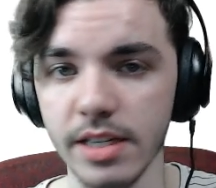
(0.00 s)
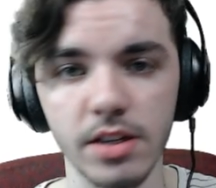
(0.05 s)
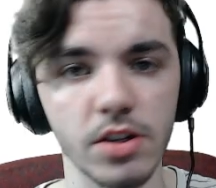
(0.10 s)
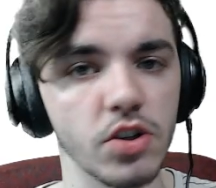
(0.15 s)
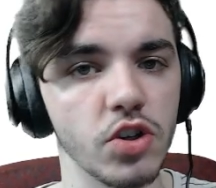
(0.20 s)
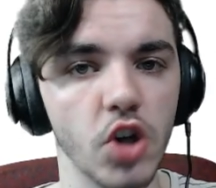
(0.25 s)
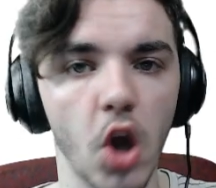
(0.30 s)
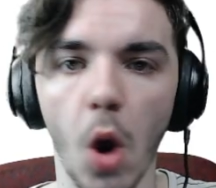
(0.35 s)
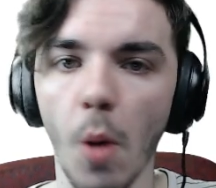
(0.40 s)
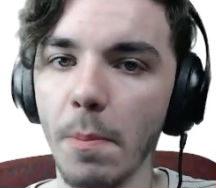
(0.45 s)

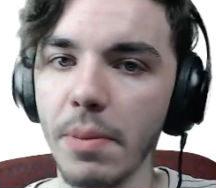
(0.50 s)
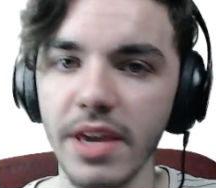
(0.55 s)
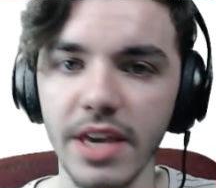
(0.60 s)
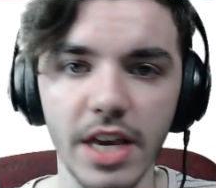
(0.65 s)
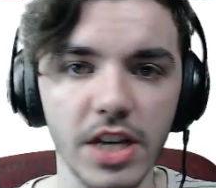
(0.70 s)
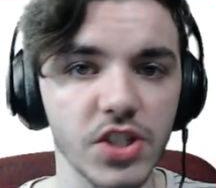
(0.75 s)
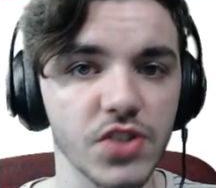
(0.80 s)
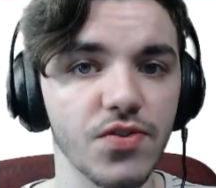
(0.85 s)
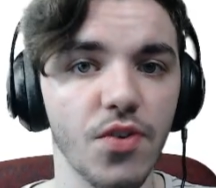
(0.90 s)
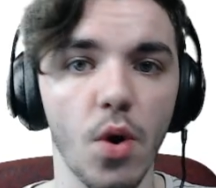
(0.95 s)
No
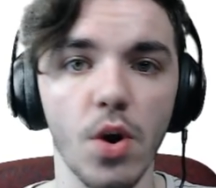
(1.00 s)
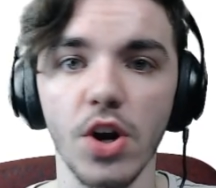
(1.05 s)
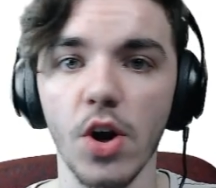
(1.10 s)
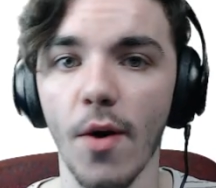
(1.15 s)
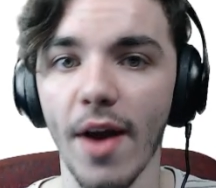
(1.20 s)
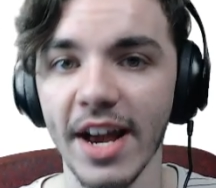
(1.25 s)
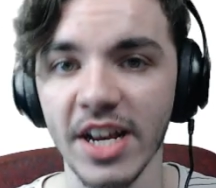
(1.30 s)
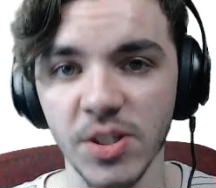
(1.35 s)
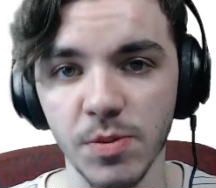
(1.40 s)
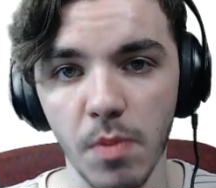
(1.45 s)
PS4, no
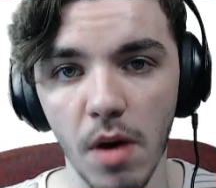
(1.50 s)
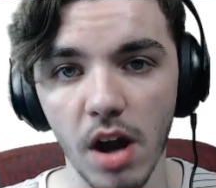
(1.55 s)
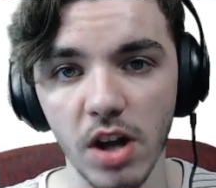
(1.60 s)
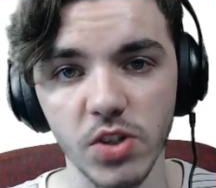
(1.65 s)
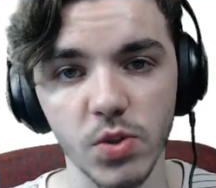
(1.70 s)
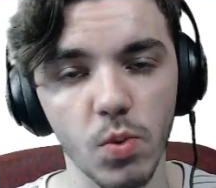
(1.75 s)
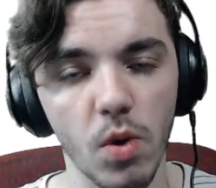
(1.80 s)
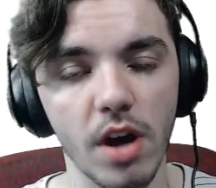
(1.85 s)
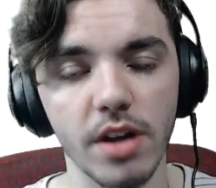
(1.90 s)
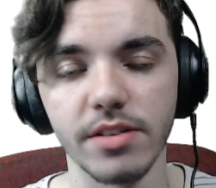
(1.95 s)
Xbox
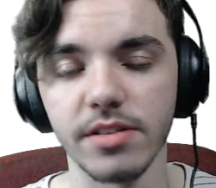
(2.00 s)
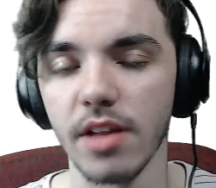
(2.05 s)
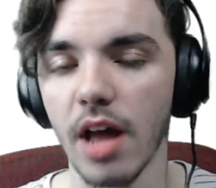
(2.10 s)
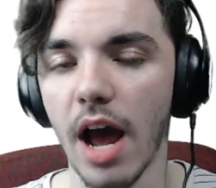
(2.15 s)
One.